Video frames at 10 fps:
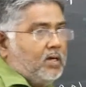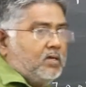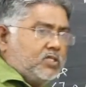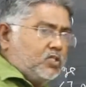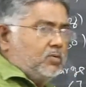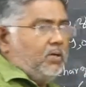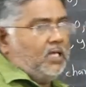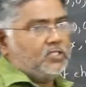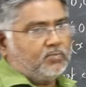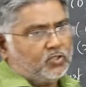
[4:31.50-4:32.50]
Reasonable
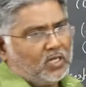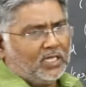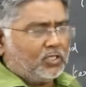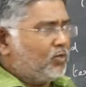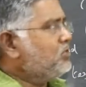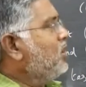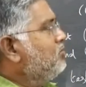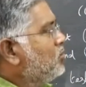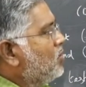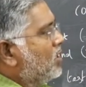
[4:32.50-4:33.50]
assumption. Otherwise you have
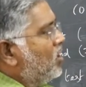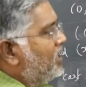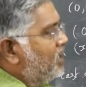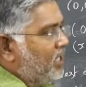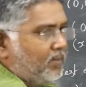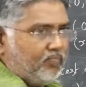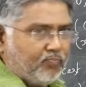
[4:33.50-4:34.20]
to do accordingly.